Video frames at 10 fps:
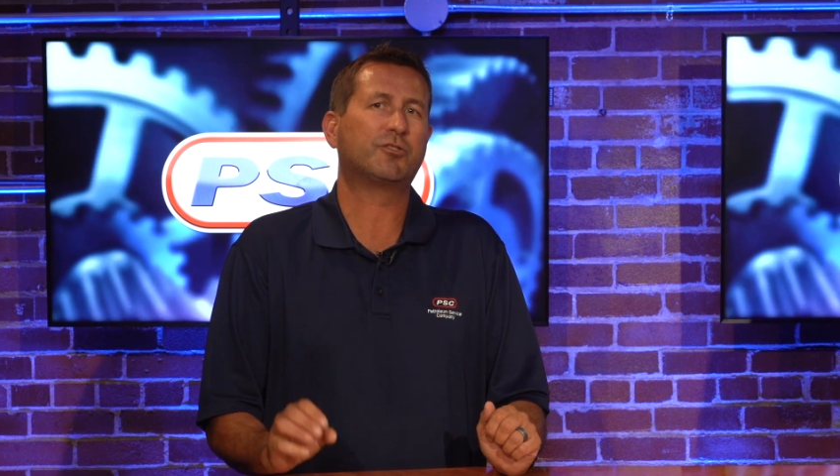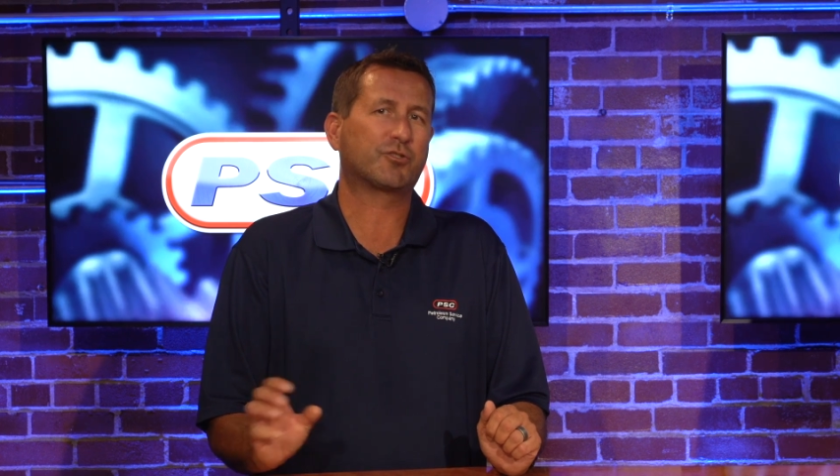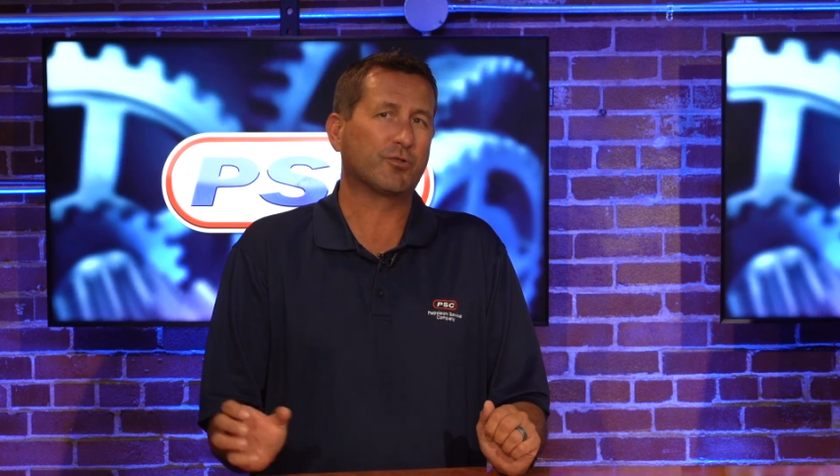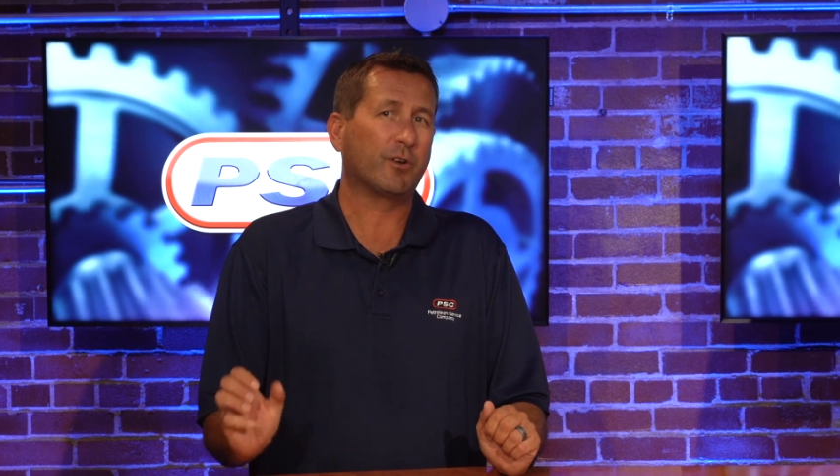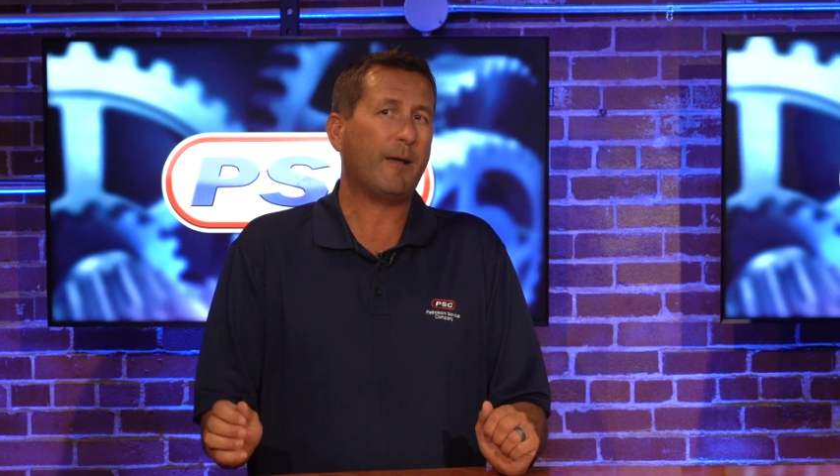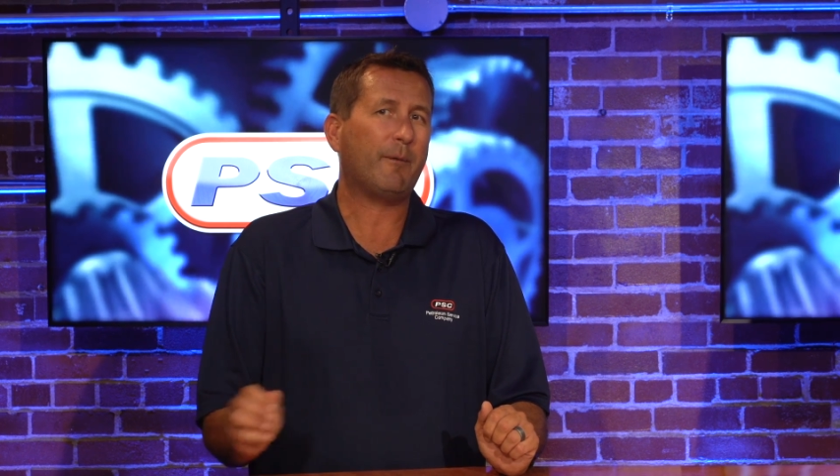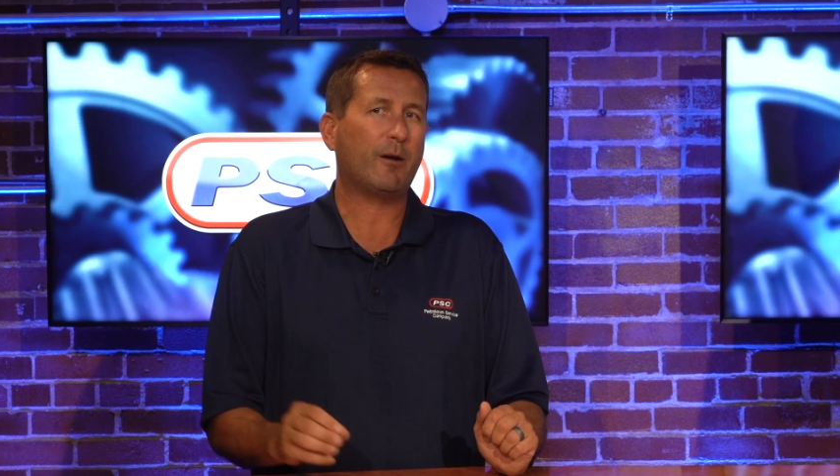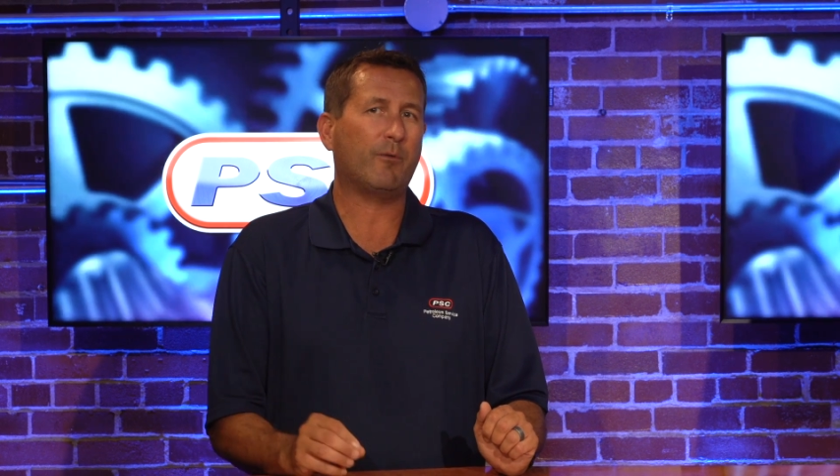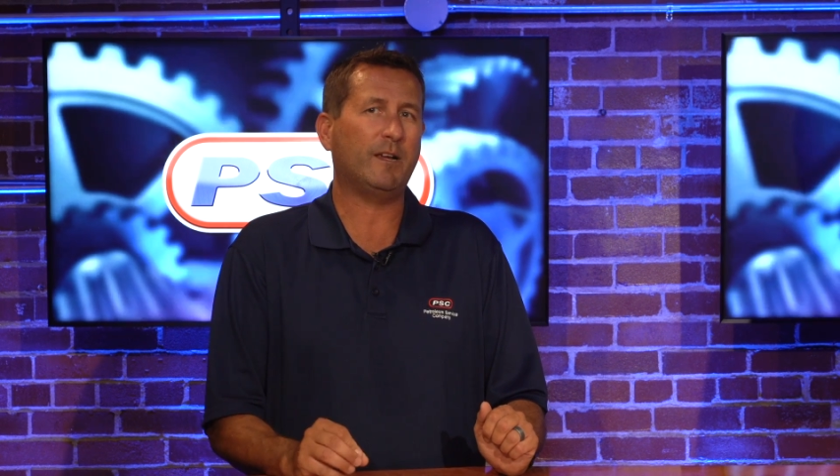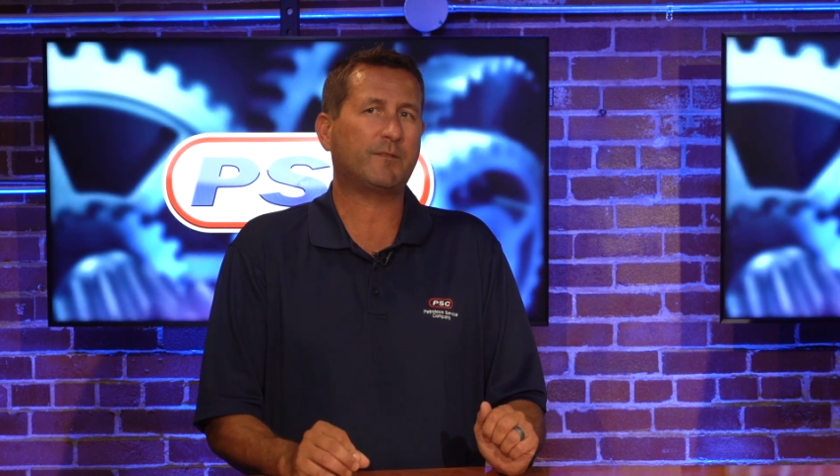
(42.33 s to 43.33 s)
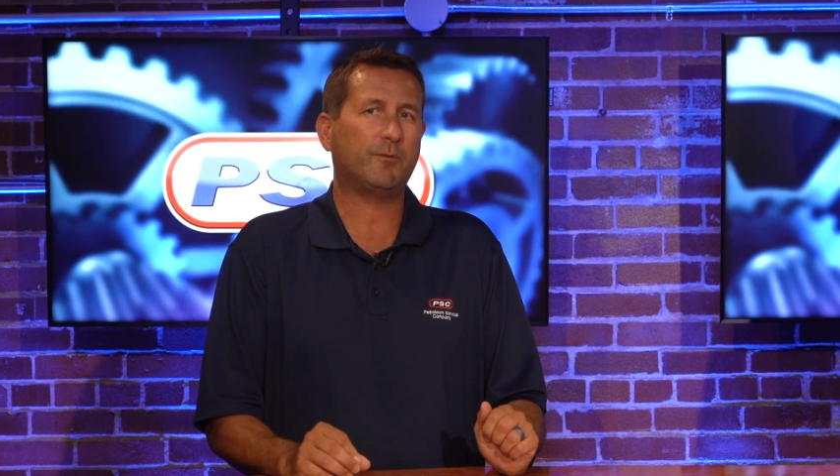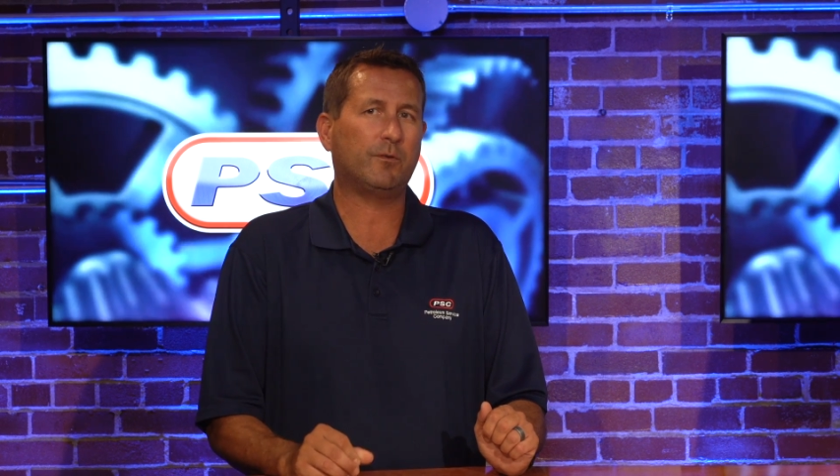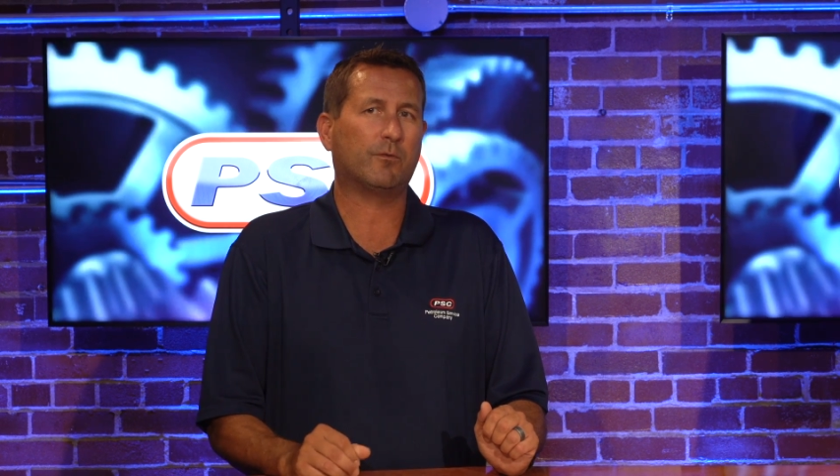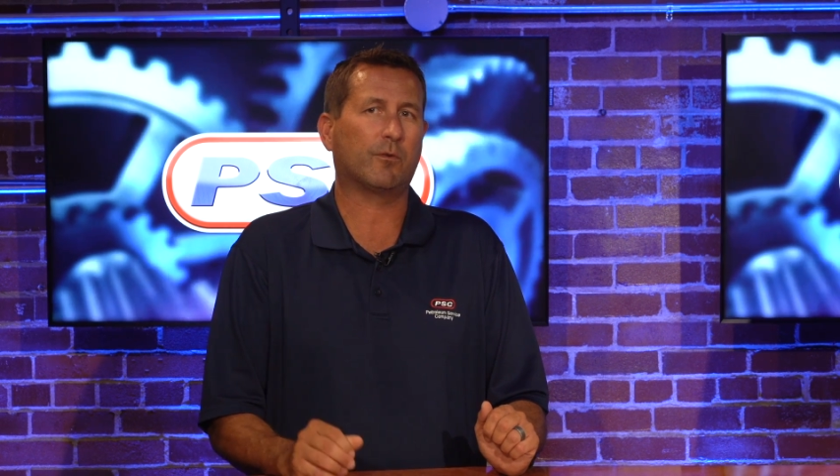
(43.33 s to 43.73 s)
should I buy race fuel